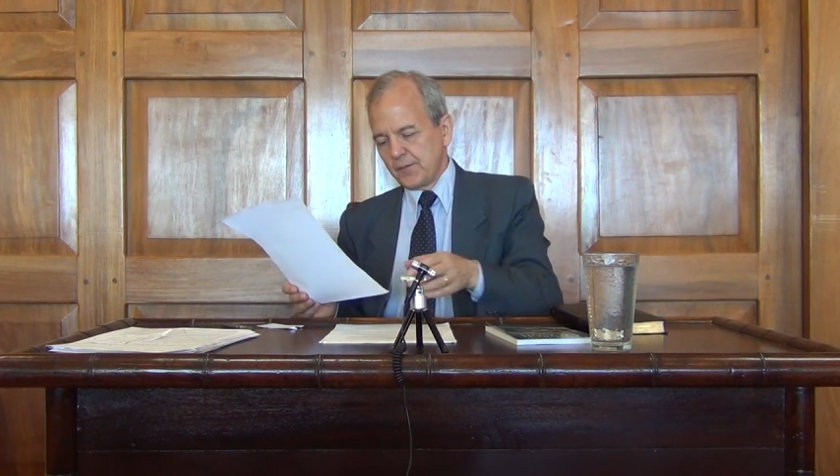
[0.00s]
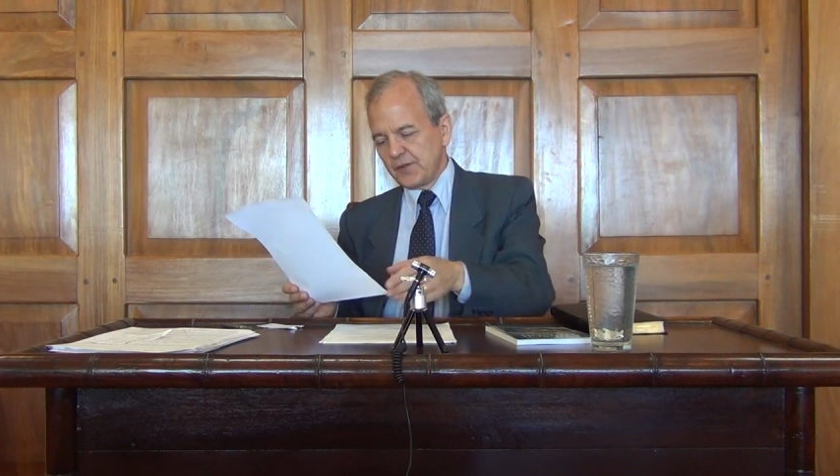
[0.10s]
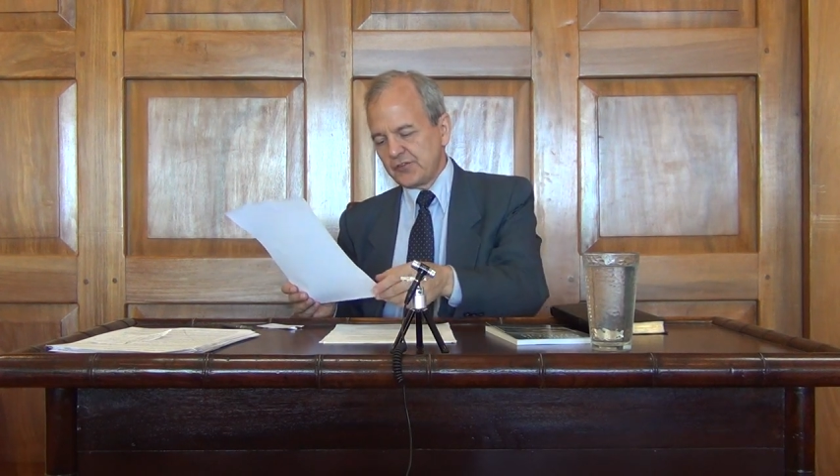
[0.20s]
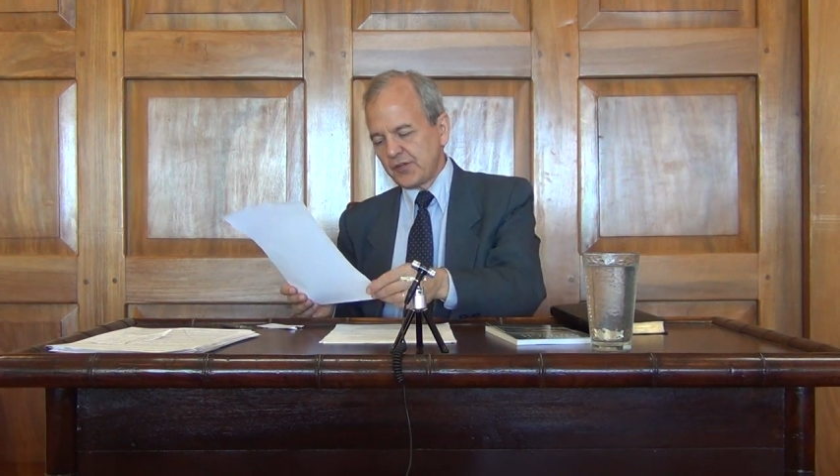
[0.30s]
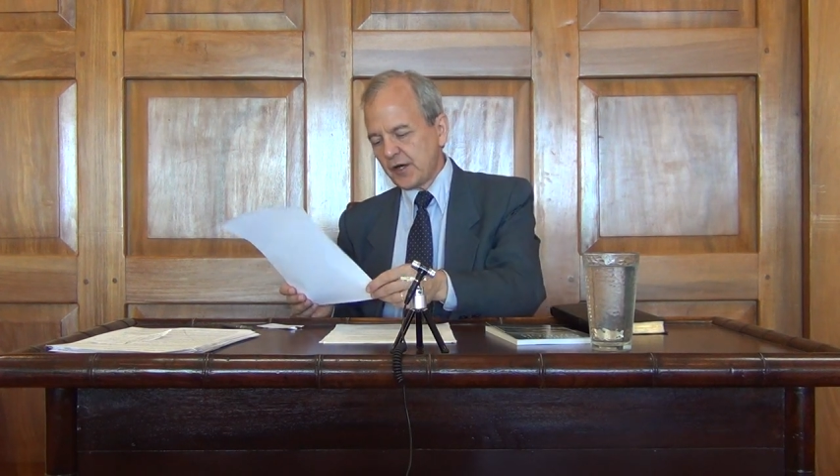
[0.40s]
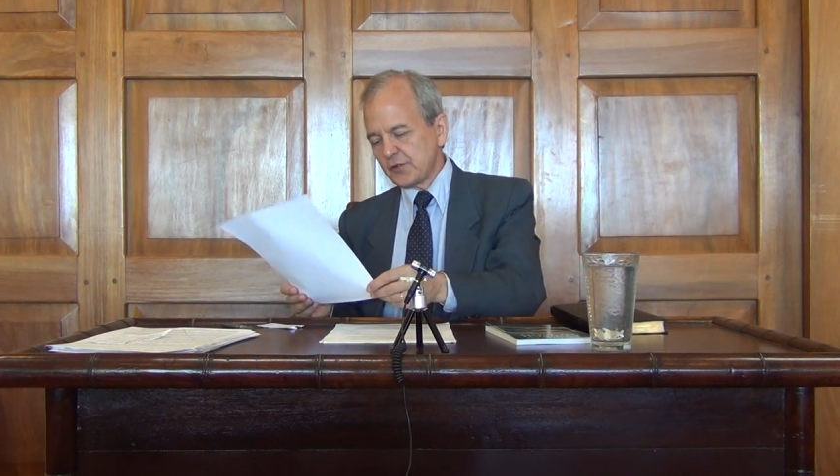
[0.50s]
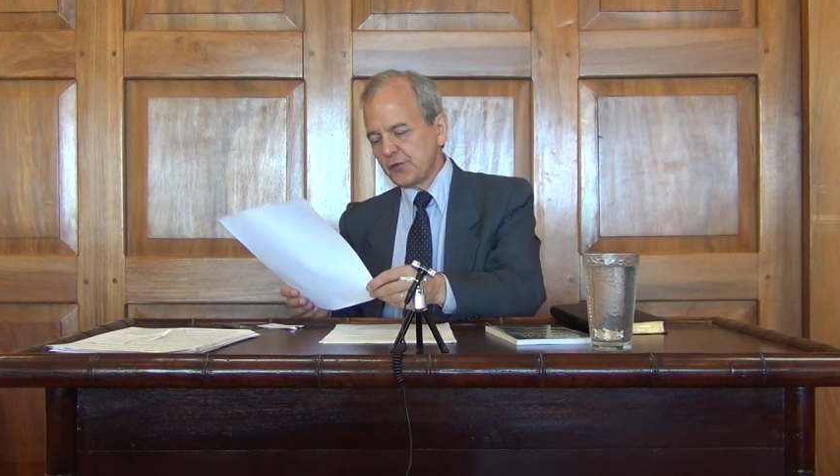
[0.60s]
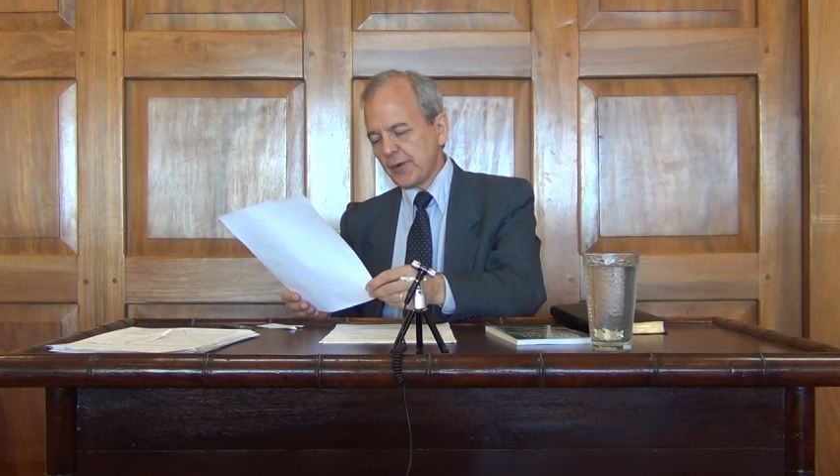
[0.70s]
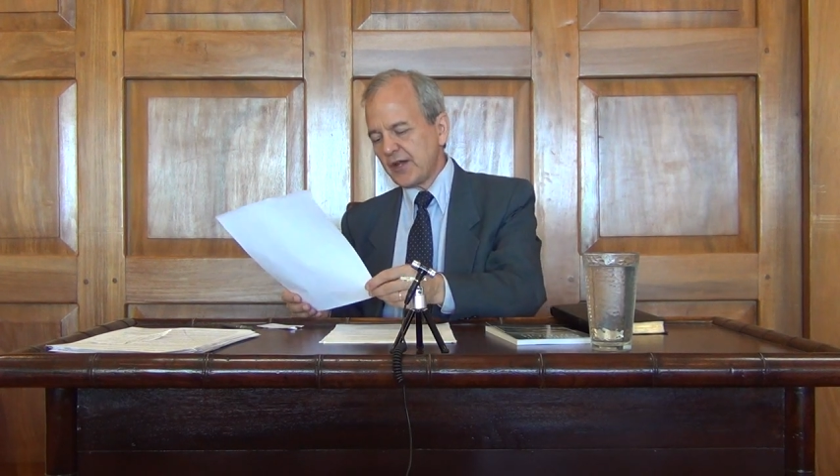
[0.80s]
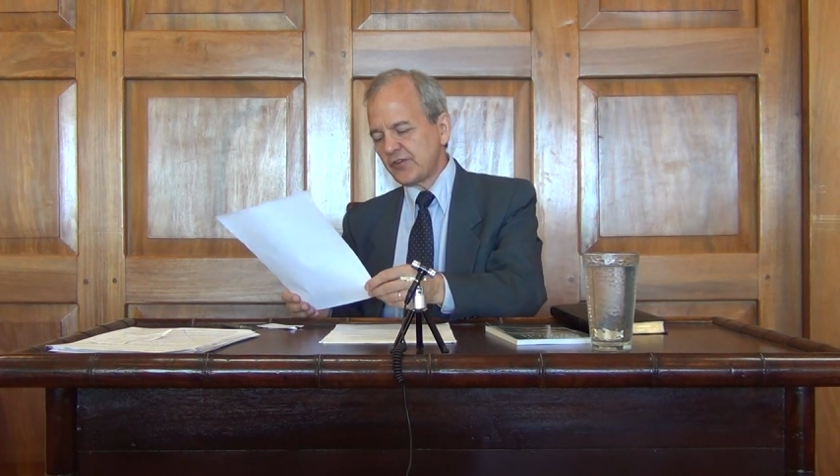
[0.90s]
They started
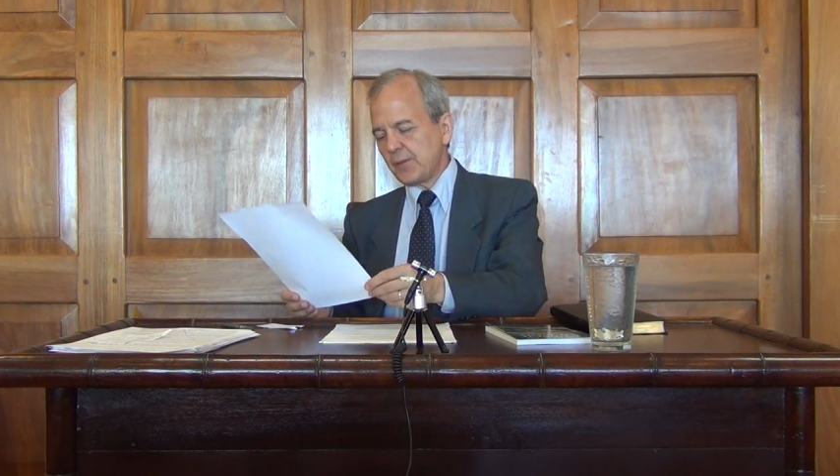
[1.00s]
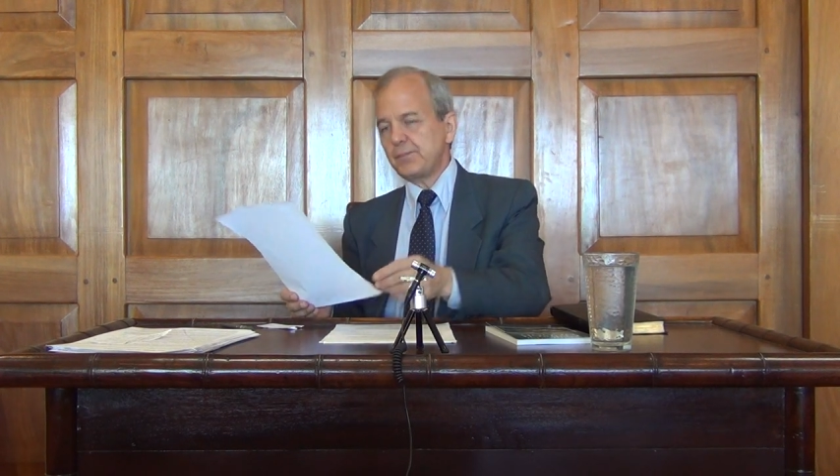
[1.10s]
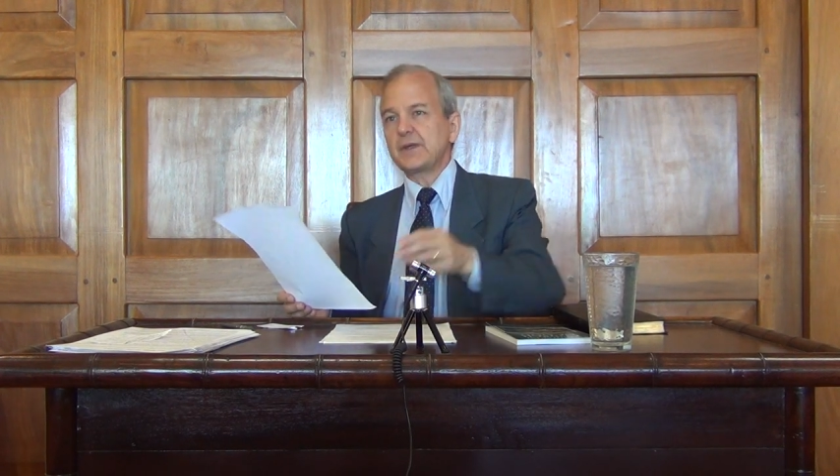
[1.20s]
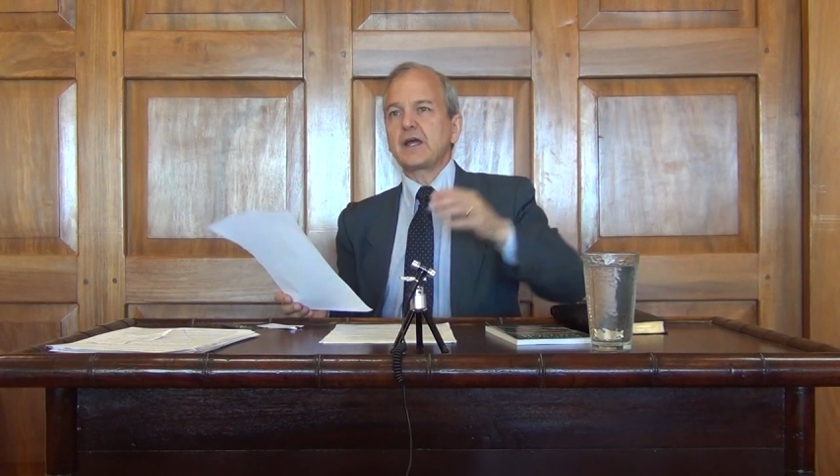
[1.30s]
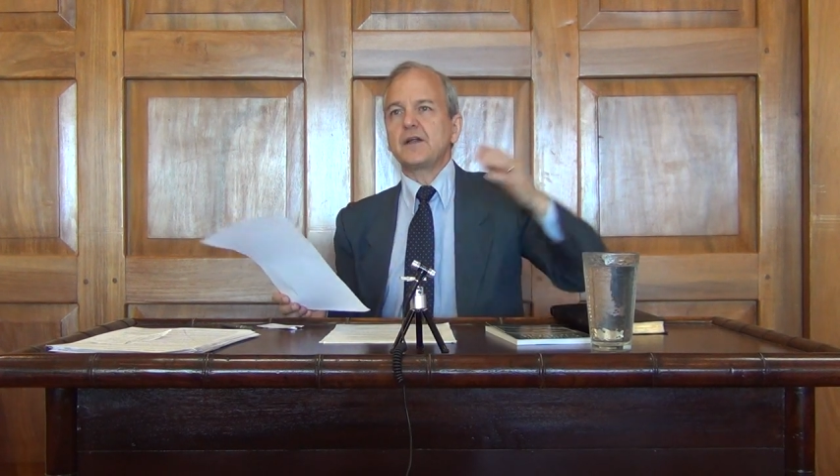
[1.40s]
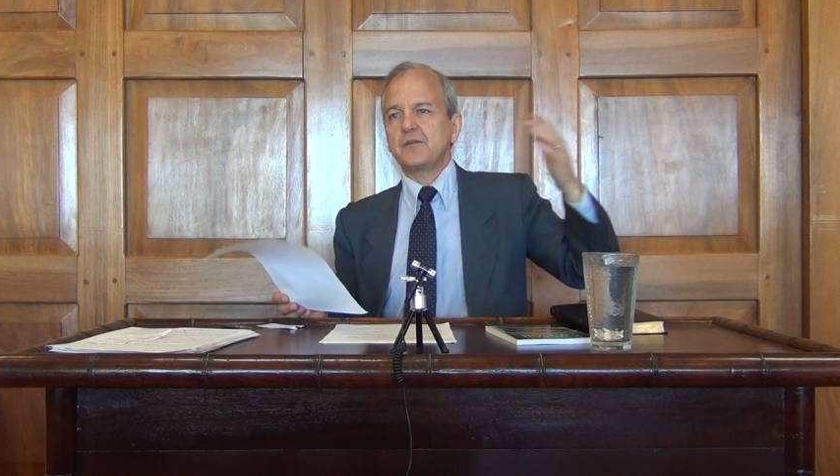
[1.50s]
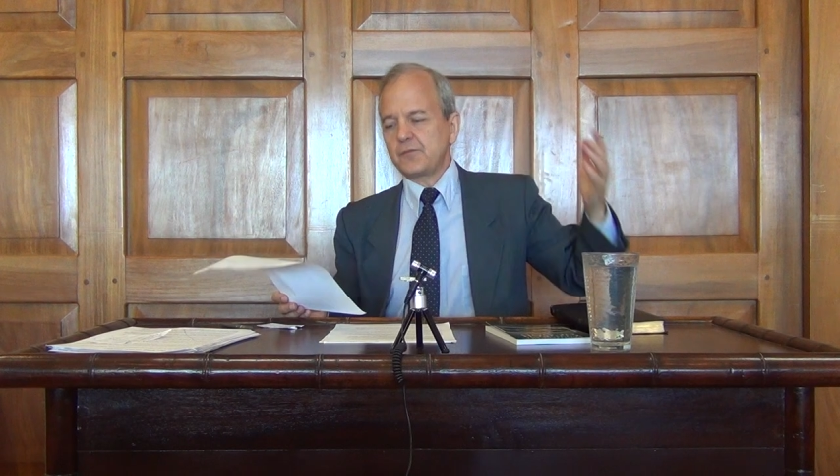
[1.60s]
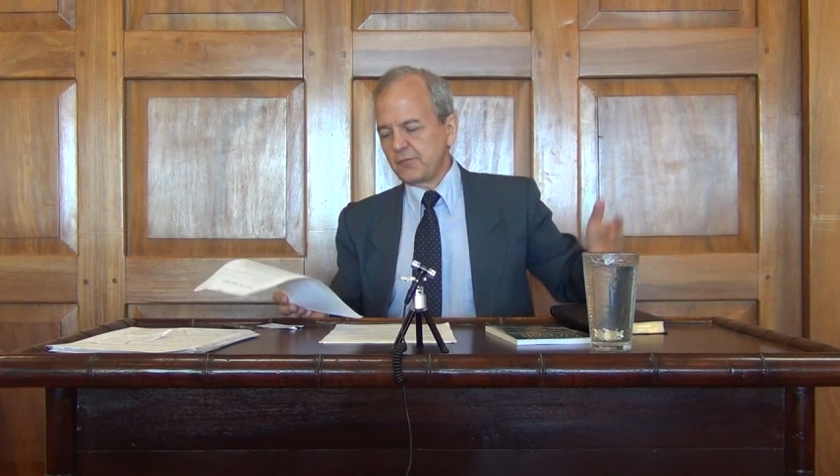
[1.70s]
to rise up because,